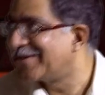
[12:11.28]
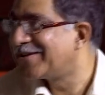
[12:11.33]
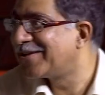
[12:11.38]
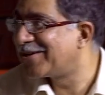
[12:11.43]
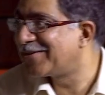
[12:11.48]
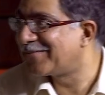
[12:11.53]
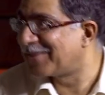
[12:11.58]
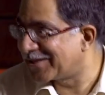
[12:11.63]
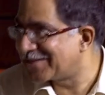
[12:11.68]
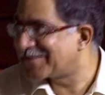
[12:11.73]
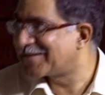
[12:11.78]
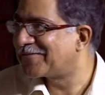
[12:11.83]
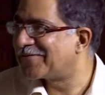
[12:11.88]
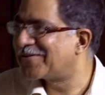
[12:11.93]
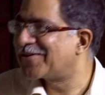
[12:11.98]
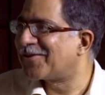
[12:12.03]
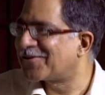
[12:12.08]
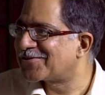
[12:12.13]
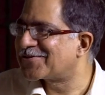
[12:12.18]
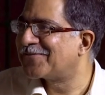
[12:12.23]
a hmm. dilemma. It's a
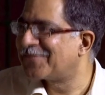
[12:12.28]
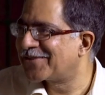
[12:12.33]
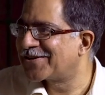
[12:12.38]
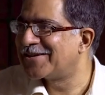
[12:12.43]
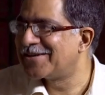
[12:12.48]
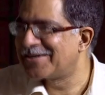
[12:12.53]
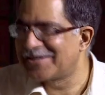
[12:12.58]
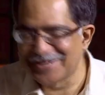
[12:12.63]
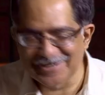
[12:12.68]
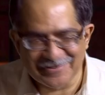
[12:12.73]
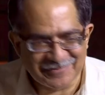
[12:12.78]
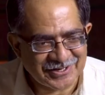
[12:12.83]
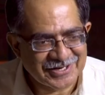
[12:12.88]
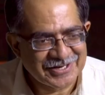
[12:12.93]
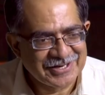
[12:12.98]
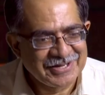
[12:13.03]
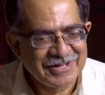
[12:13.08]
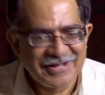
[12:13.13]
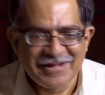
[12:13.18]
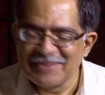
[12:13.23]
philosophical it's a dilemma.
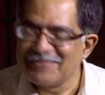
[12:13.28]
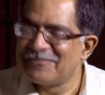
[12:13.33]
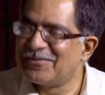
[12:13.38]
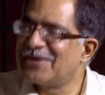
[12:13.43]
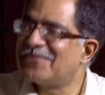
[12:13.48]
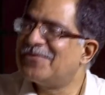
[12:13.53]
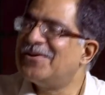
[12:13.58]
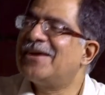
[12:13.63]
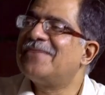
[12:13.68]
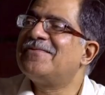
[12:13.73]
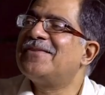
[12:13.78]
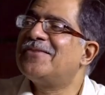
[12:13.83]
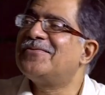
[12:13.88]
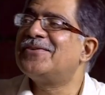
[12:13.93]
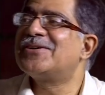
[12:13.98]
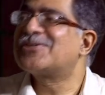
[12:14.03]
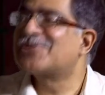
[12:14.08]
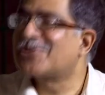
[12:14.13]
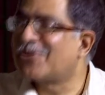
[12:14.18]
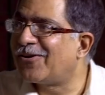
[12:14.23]
Yeah. But we have
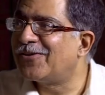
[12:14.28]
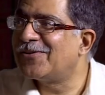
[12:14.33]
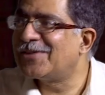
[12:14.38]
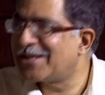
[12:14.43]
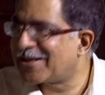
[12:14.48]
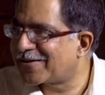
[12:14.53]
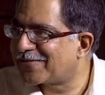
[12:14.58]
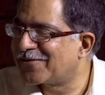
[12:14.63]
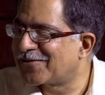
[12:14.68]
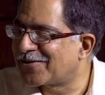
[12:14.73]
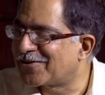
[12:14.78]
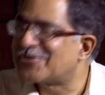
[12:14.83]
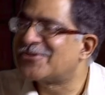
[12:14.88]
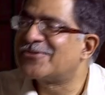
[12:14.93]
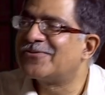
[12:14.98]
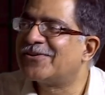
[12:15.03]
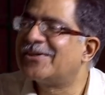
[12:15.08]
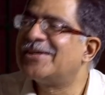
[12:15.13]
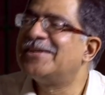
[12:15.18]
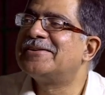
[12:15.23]
never solved that
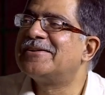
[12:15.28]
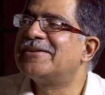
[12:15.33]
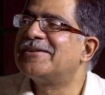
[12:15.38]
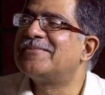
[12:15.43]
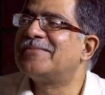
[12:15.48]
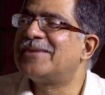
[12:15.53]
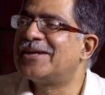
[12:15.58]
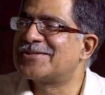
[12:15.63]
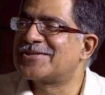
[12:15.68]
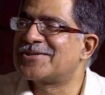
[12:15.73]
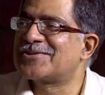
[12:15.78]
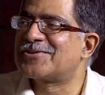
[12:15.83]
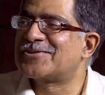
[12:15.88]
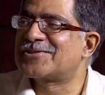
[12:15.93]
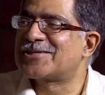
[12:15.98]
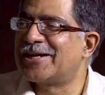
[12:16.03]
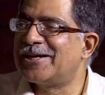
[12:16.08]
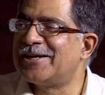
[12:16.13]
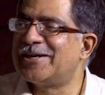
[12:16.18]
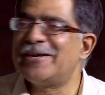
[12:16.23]
philosophical dilemma as a
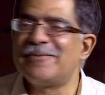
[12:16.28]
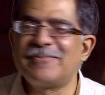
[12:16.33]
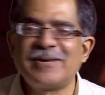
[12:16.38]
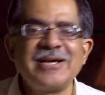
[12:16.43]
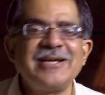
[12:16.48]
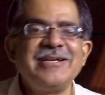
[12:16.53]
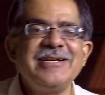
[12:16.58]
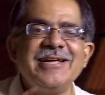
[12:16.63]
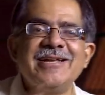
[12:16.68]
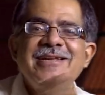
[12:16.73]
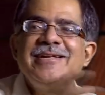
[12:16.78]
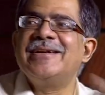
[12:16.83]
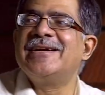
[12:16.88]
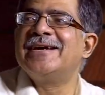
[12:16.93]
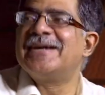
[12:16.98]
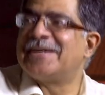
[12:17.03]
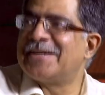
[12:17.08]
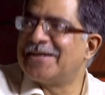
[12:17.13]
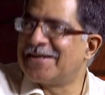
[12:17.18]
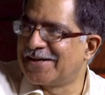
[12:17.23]
society by
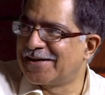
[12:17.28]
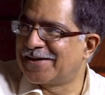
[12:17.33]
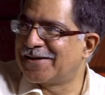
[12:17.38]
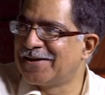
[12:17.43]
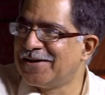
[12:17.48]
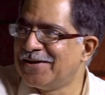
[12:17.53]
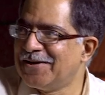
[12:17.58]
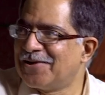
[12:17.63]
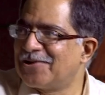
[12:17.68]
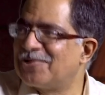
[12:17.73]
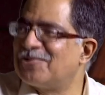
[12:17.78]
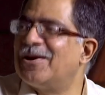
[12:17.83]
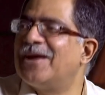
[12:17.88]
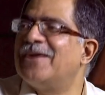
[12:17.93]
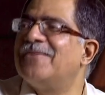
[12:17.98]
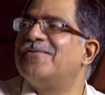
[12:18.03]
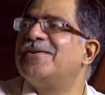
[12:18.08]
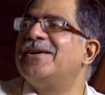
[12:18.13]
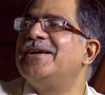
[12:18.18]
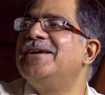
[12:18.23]
delegating it to
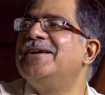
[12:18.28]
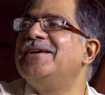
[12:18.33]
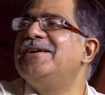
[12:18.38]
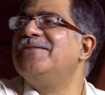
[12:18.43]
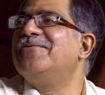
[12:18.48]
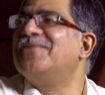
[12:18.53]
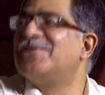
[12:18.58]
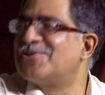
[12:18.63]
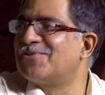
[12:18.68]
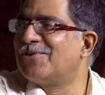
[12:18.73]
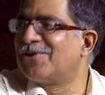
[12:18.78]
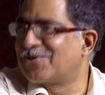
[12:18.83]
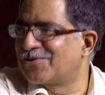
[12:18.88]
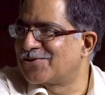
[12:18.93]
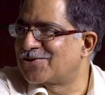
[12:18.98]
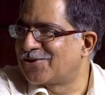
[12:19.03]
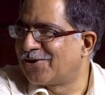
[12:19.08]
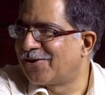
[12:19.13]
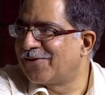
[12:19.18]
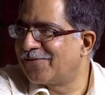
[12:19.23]
every individual
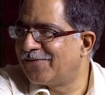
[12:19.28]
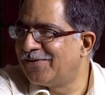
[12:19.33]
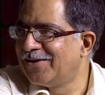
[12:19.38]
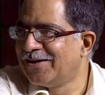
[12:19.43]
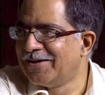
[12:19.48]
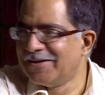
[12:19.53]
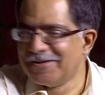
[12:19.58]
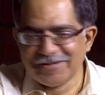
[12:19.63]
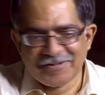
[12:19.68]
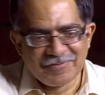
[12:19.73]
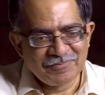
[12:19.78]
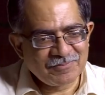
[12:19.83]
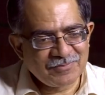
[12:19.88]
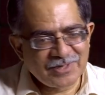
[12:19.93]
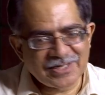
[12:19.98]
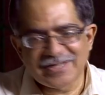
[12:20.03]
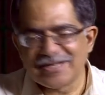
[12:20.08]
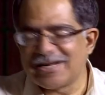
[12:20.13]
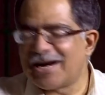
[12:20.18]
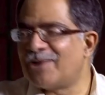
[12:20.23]
to solve. Okay.
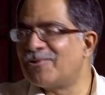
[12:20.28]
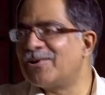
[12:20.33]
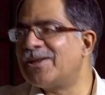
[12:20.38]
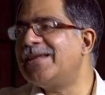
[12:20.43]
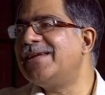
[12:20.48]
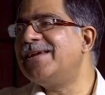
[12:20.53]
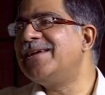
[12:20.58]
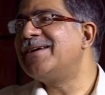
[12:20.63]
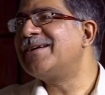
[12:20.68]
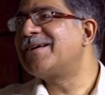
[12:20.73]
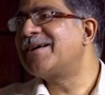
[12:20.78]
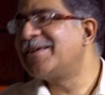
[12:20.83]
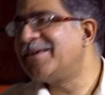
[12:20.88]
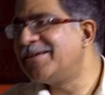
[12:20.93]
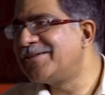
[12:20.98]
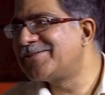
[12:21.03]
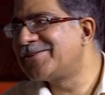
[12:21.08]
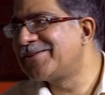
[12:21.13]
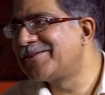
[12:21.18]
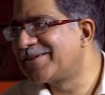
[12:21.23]
But now an AI
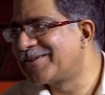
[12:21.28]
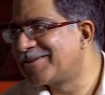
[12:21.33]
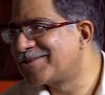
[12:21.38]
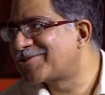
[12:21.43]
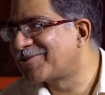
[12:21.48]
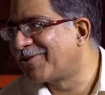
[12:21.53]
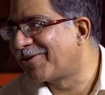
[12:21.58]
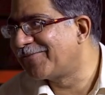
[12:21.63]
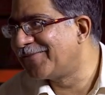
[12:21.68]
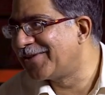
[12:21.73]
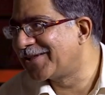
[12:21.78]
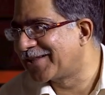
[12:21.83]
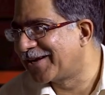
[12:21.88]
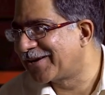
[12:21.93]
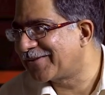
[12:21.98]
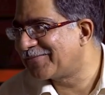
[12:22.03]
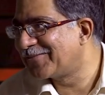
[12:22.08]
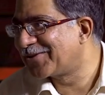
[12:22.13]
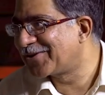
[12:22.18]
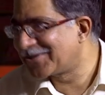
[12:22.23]
engineer is solving
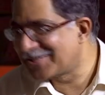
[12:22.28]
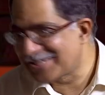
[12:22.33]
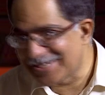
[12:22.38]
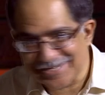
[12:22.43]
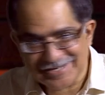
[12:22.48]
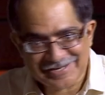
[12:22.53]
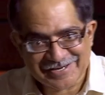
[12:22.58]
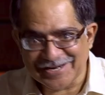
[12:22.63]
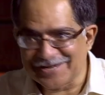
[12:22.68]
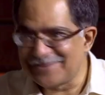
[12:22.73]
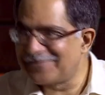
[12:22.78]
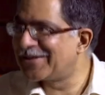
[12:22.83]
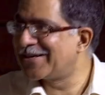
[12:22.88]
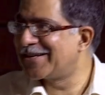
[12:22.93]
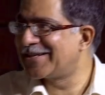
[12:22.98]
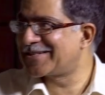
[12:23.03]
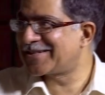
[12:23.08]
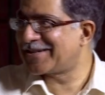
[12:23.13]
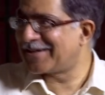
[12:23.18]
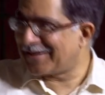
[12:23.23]
that because in a
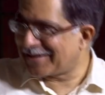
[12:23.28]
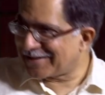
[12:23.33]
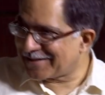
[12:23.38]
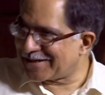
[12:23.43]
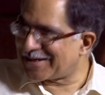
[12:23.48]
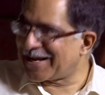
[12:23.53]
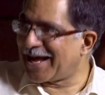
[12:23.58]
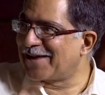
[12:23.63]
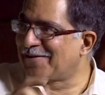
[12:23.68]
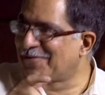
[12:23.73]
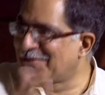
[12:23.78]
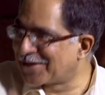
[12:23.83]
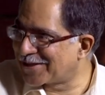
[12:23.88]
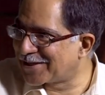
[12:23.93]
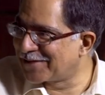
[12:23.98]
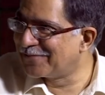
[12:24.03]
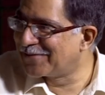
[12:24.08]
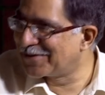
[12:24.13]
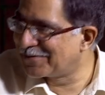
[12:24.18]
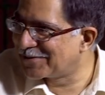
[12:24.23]
driverless car, that
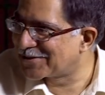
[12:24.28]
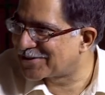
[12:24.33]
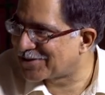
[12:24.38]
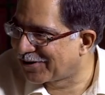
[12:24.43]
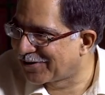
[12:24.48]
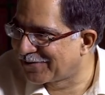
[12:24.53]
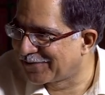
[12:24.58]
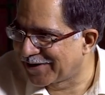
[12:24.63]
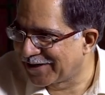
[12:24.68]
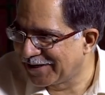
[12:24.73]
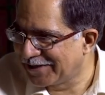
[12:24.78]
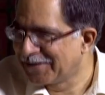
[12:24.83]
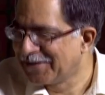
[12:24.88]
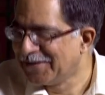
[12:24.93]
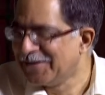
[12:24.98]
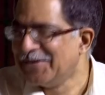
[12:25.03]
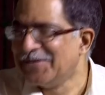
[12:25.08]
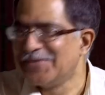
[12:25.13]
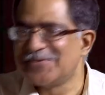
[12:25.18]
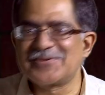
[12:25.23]
algorithm will be solving it.
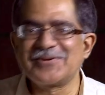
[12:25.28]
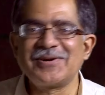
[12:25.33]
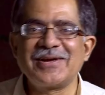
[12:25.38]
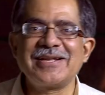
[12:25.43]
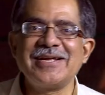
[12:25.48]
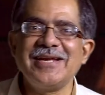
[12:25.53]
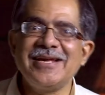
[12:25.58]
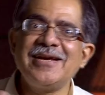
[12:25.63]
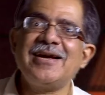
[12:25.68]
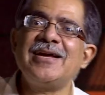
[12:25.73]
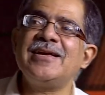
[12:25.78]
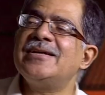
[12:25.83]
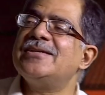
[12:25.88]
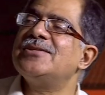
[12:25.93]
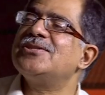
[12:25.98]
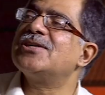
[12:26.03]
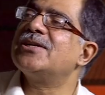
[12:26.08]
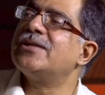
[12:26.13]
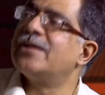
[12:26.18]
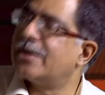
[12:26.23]
so an AI
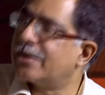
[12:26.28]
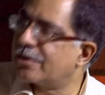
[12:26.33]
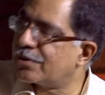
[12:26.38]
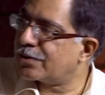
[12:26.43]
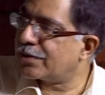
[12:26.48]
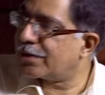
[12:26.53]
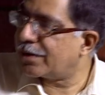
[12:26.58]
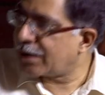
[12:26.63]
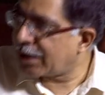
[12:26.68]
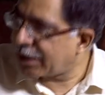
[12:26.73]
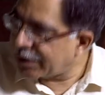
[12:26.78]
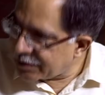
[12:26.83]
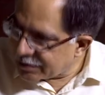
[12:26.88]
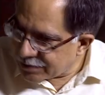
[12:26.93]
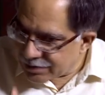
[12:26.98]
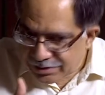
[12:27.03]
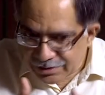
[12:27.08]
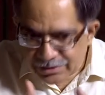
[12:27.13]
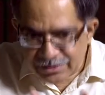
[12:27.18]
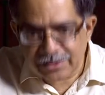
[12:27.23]
engineer
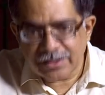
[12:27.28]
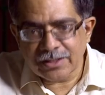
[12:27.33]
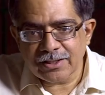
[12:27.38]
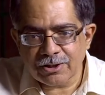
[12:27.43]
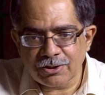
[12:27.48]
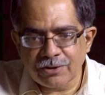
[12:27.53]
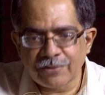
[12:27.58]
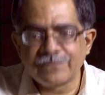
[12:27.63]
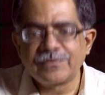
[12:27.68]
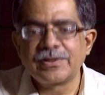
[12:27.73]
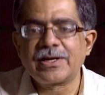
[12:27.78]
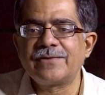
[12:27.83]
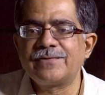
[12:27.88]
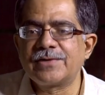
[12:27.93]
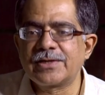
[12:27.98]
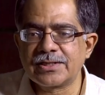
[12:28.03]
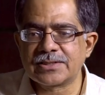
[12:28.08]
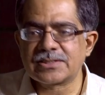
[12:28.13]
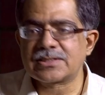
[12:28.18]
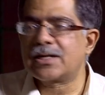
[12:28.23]
either in the area of
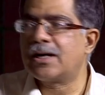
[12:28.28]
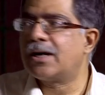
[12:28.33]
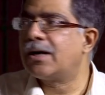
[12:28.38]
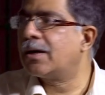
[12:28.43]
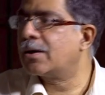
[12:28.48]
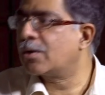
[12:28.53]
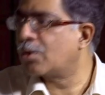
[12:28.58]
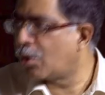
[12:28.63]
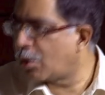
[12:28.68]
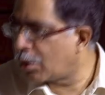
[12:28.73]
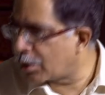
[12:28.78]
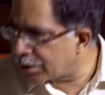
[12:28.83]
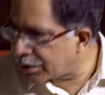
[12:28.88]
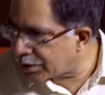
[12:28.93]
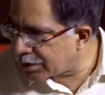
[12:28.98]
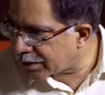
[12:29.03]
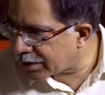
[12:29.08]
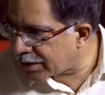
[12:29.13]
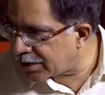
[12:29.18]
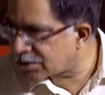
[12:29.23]
driverless car or
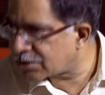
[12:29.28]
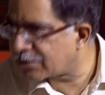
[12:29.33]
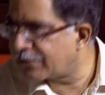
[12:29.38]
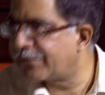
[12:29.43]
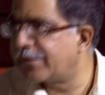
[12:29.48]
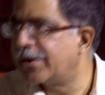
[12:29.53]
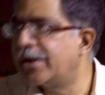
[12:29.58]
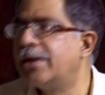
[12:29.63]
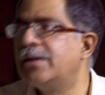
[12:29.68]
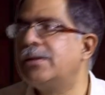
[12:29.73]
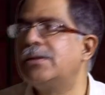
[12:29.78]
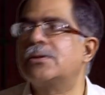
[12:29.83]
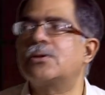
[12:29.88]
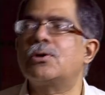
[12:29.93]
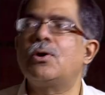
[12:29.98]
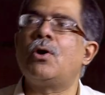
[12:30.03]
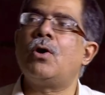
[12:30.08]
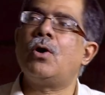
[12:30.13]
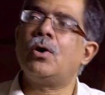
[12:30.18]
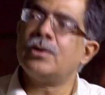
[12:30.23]
in the case of
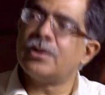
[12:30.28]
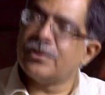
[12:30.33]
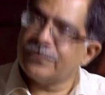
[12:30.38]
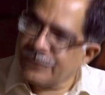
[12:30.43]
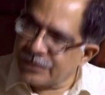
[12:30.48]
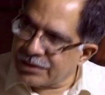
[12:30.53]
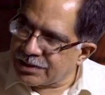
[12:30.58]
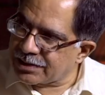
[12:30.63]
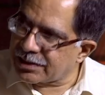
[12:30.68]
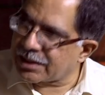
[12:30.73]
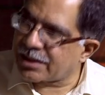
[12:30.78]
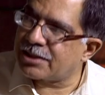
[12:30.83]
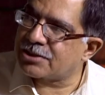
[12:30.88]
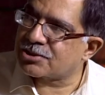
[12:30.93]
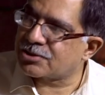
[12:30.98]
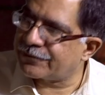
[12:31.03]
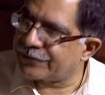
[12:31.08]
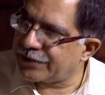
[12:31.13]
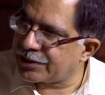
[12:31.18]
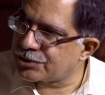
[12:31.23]
health or even in the
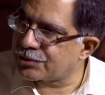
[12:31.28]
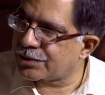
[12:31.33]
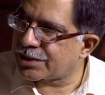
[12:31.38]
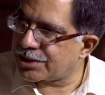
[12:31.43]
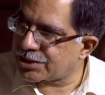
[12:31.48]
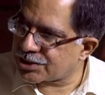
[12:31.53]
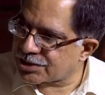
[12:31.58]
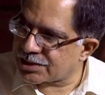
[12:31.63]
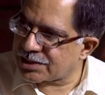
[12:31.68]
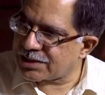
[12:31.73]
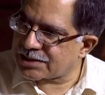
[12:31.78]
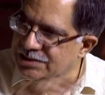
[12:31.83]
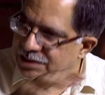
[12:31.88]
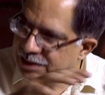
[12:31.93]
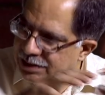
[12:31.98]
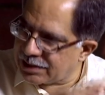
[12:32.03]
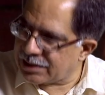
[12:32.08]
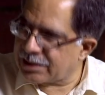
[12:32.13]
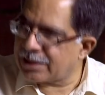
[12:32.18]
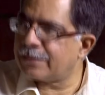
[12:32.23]
case of education as
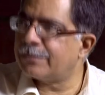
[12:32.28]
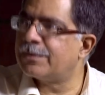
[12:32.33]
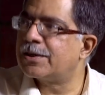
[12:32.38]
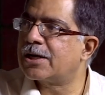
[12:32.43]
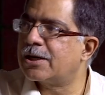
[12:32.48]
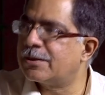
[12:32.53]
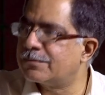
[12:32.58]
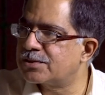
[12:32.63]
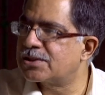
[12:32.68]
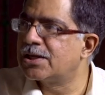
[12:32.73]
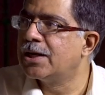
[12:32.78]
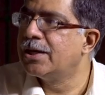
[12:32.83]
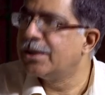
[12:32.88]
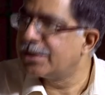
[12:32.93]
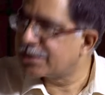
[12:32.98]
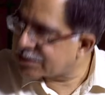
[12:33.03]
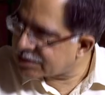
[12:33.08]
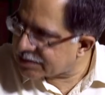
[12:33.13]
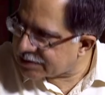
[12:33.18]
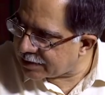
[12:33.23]
AI becomes
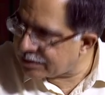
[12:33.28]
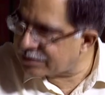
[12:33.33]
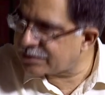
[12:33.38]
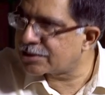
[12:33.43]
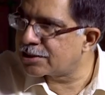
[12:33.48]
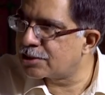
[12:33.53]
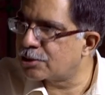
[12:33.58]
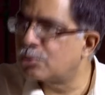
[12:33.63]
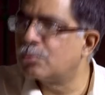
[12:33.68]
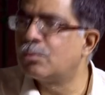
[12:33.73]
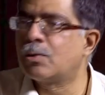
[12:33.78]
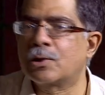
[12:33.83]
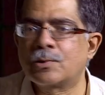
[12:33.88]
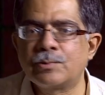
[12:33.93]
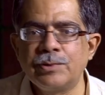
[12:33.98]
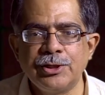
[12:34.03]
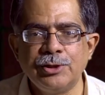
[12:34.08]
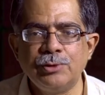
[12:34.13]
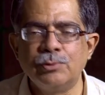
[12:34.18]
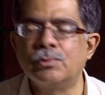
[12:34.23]
central to
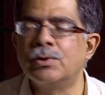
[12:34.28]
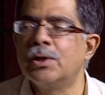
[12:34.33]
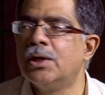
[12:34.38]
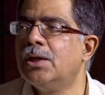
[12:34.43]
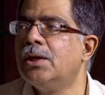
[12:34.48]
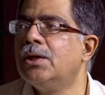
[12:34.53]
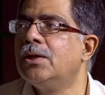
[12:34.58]
what we do.